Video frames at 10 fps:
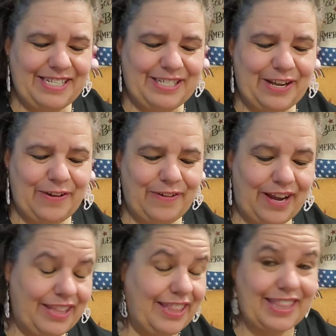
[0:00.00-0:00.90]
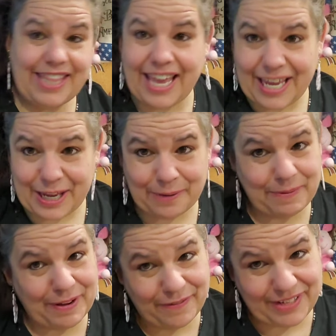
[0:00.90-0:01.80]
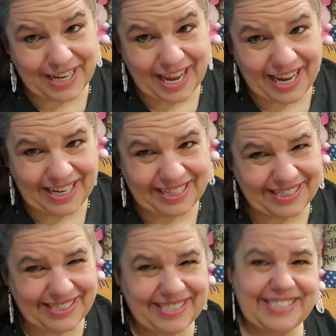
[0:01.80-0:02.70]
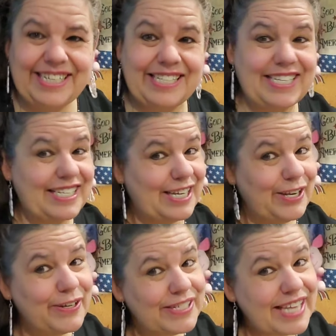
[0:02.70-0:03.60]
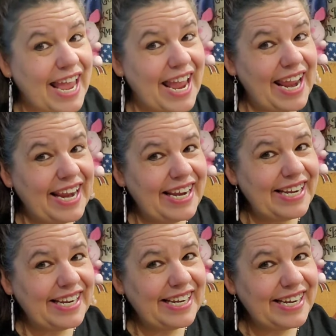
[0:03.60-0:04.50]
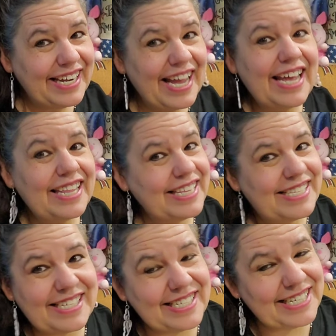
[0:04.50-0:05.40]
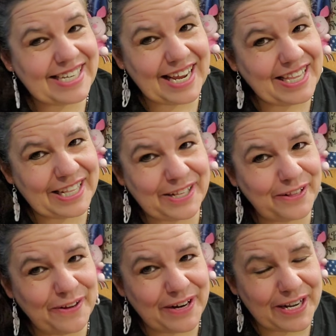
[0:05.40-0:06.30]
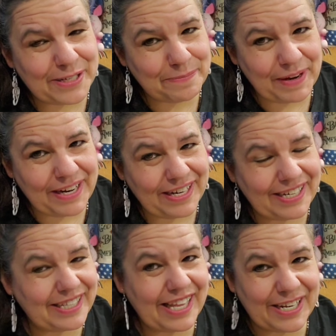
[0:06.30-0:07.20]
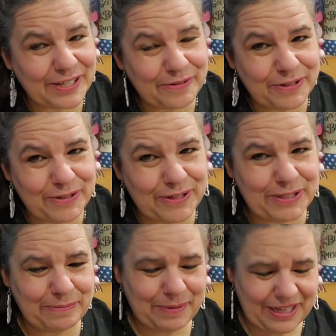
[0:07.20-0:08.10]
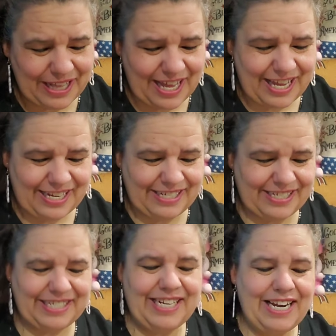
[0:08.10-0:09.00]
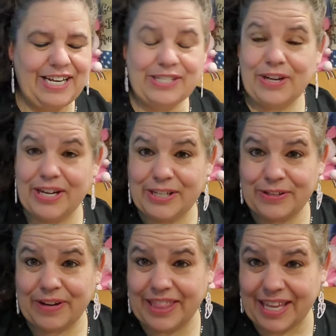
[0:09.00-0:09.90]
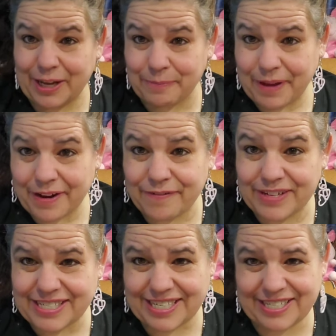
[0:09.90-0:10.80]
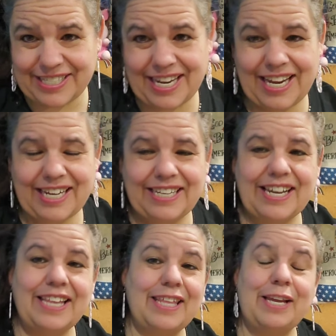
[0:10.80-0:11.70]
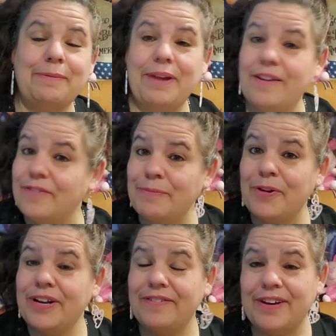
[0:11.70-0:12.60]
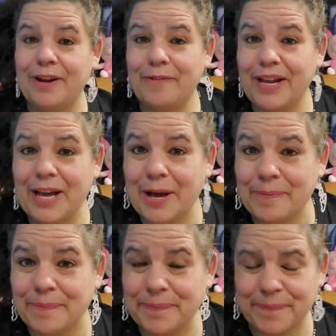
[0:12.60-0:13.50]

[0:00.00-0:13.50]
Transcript: So I thank Him every day because, yes, I do say, This is the day that the Lord has made. Let us rejoice and be glad. So I do. I thank Him every single day. I thank Him every morning when I wake up.